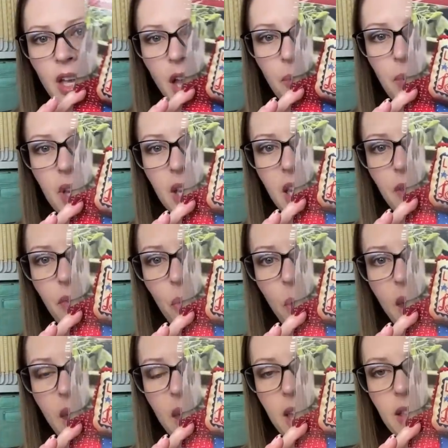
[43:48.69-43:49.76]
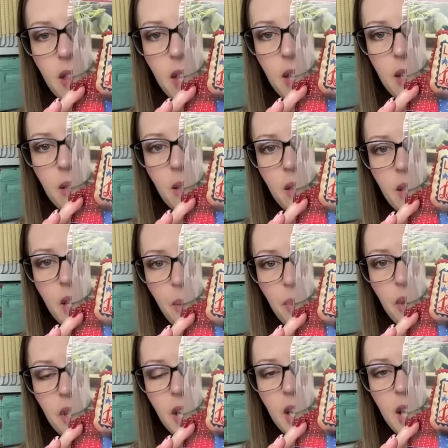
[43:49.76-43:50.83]
I'm going to give away these
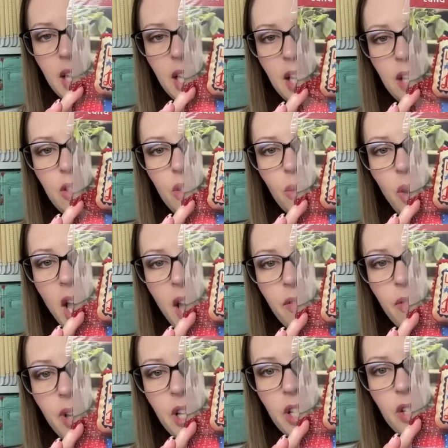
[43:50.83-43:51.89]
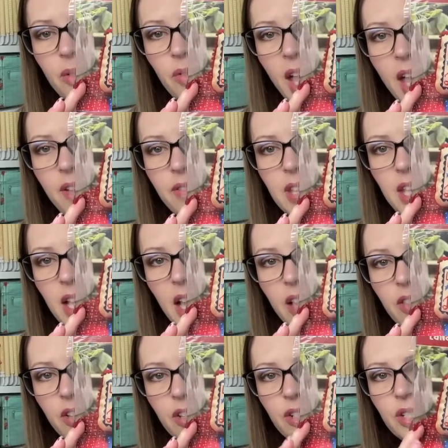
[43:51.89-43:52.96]
separately in case you have one and don't have the
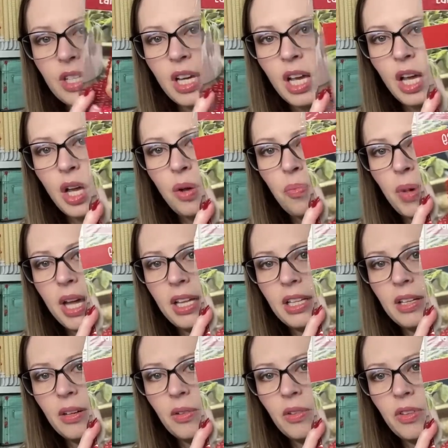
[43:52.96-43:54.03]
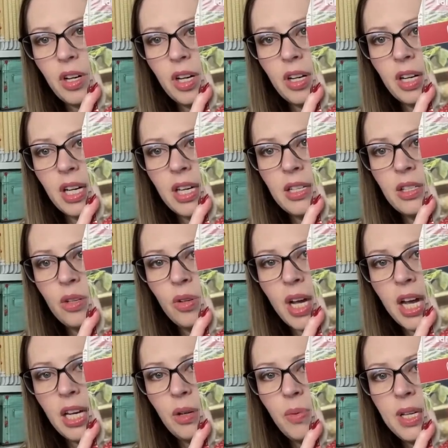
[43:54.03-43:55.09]
others, but there is
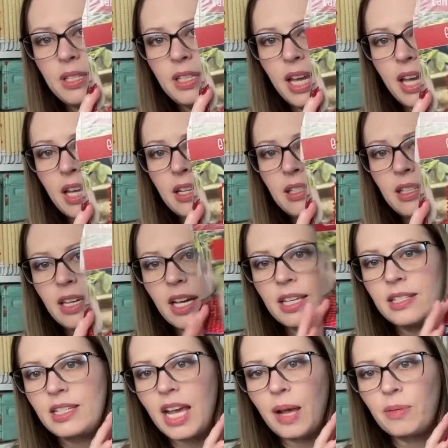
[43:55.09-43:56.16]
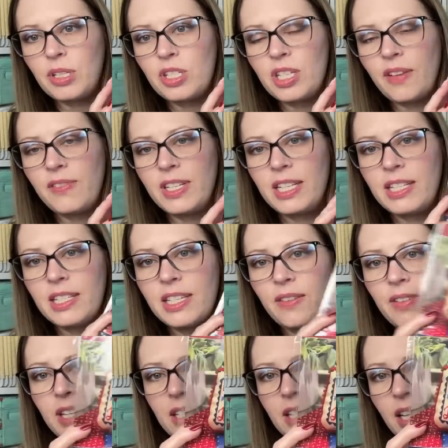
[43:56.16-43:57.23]
United We Stand, Established
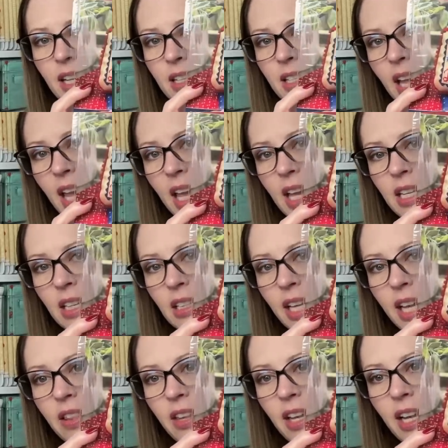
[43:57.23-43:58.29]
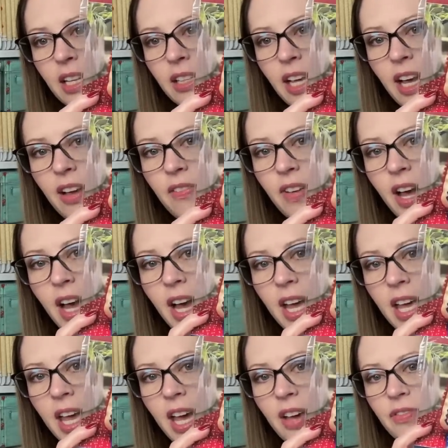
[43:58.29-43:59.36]
1776, and Land That I Love. I
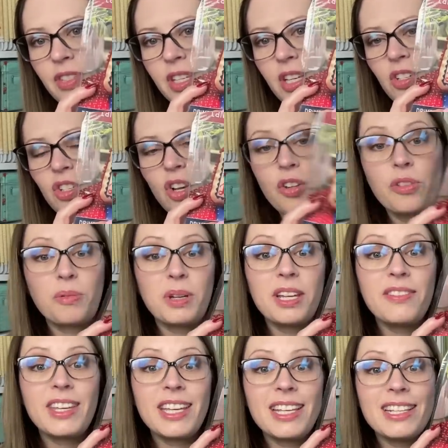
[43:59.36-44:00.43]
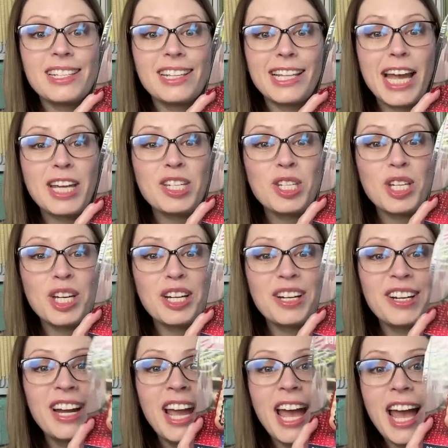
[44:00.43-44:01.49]
have stitched all three of these last year.